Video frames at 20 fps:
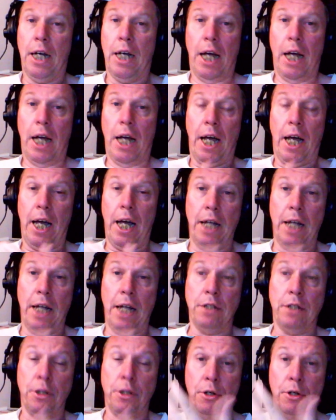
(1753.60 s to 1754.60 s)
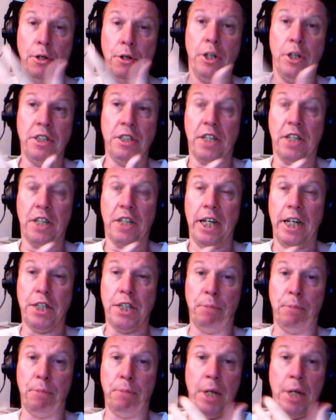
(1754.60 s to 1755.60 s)
and the northern
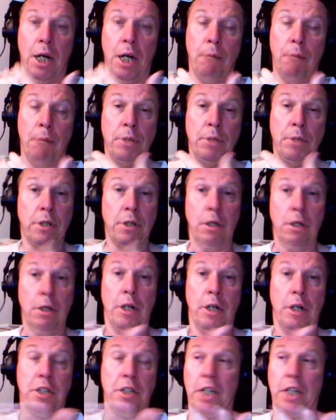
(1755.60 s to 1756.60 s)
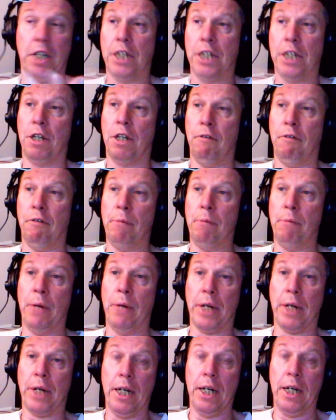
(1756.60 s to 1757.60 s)
states become the northern states of
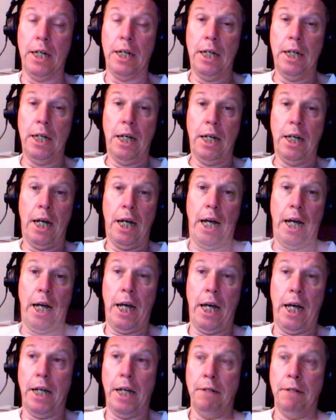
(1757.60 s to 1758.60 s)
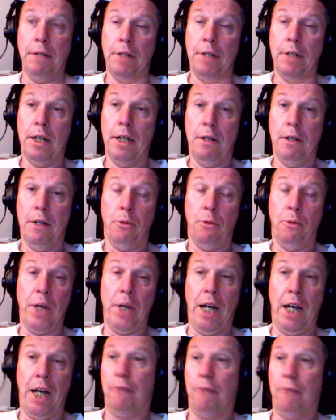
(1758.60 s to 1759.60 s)
America. And we
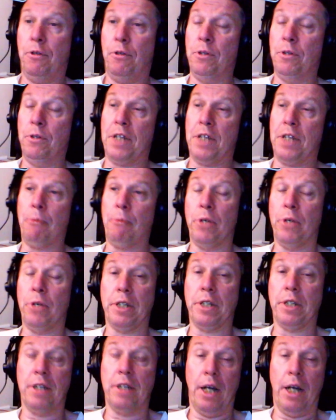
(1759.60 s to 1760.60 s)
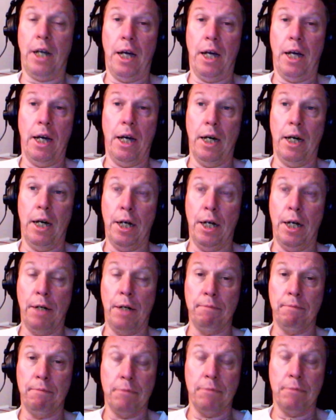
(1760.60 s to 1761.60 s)
have two separate
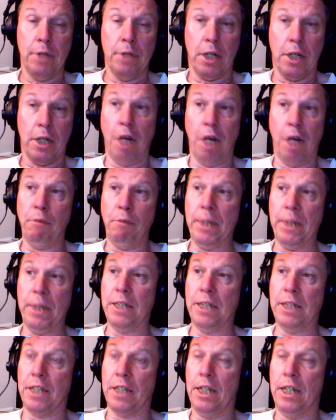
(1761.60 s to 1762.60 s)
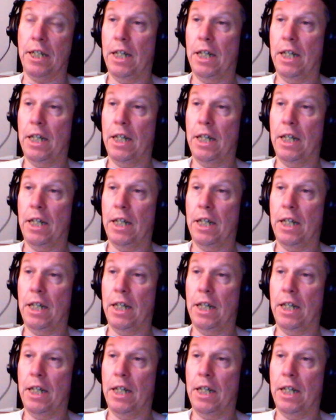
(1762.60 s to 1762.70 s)
governments, and